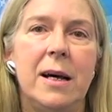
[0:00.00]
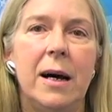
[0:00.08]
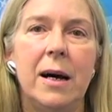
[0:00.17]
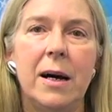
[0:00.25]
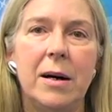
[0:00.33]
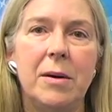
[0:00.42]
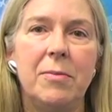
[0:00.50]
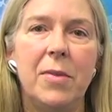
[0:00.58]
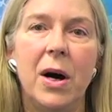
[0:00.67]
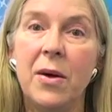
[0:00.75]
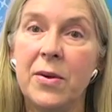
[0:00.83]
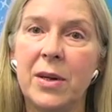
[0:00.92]

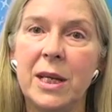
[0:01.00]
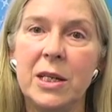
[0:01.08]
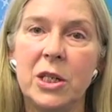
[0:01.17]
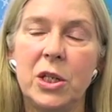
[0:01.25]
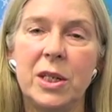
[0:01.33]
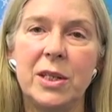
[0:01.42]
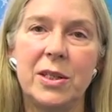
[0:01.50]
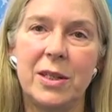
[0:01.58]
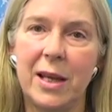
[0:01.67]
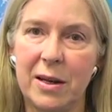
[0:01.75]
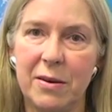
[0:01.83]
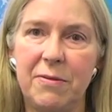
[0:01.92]
Other conditions
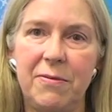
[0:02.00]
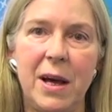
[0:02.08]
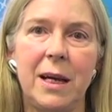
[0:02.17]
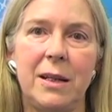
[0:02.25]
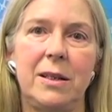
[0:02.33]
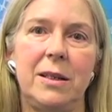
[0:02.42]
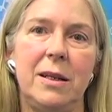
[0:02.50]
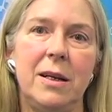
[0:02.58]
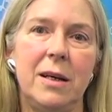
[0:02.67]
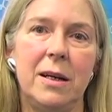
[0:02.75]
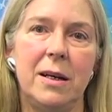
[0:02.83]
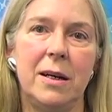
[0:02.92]
that affect
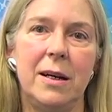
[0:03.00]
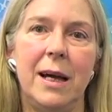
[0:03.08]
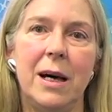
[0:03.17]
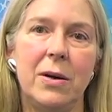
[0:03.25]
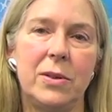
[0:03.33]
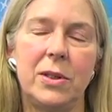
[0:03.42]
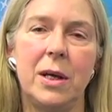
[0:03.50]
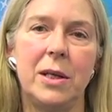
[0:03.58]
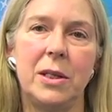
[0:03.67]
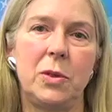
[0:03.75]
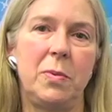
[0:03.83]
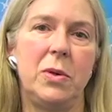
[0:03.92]
how
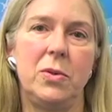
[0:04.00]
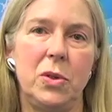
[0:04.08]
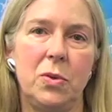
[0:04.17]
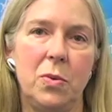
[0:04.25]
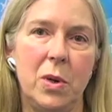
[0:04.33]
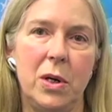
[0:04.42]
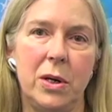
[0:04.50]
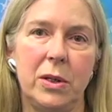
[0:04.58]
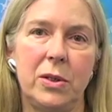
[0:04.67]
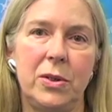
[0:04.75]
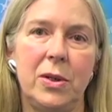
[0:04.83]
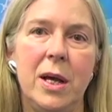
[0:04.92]
sun exposure
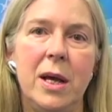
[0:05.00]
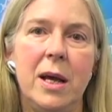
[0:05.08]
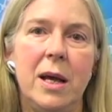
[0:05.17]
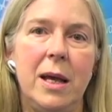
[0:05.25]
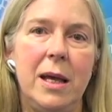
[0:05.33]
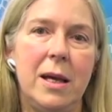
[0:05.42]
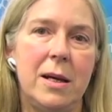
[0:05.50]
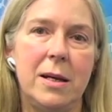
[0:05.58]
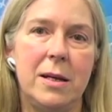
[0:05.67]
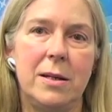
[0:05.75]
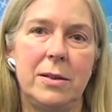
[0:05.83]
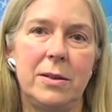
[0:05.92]
works
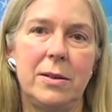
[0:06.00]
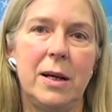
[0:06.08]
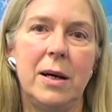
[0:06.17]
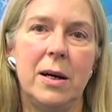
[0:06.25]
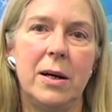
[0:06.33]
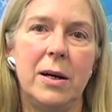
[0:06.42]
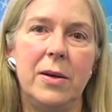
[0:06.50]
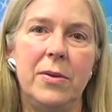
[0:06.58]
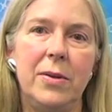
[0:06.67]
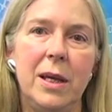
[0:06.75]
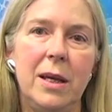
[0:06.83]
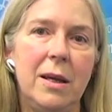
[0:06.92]
is
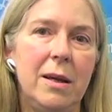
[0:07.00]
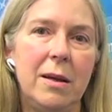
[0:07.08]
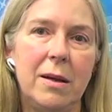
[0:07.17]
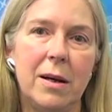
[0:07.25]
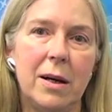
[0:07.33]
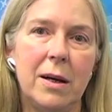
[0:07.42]
the